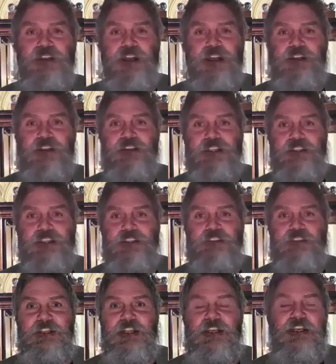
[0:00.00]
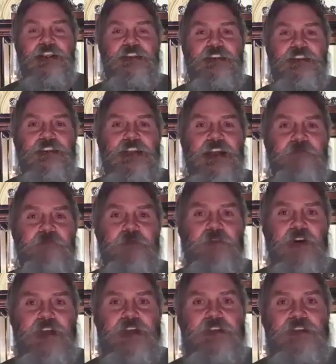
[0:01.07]
going to synagogue and this and that.
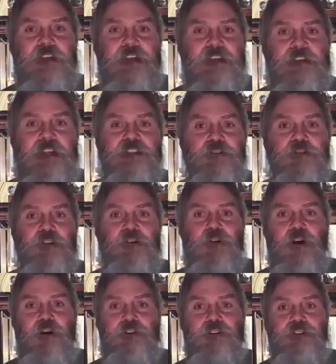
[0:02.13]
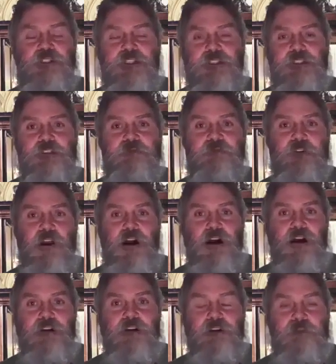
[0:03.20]
See, that phrase, they should no longer
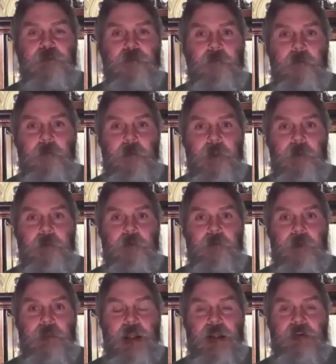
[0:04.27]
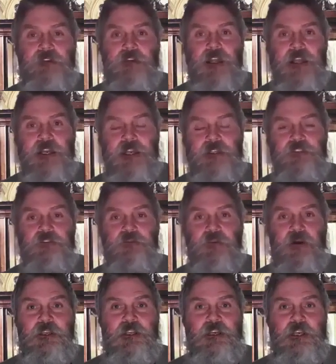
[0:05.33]
tend the flock. After
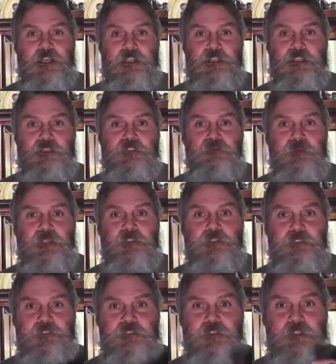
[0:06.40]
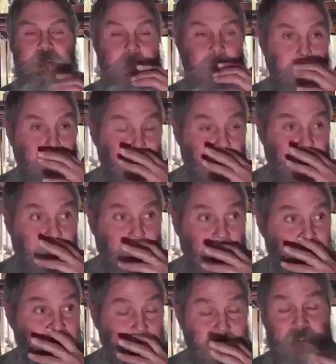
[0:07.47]
God has his reckoning and dismisses
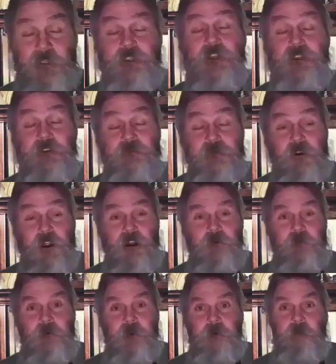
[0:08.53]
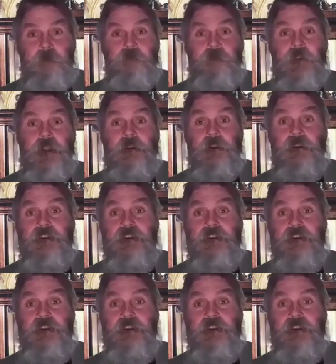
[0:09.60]
them from tending the flock,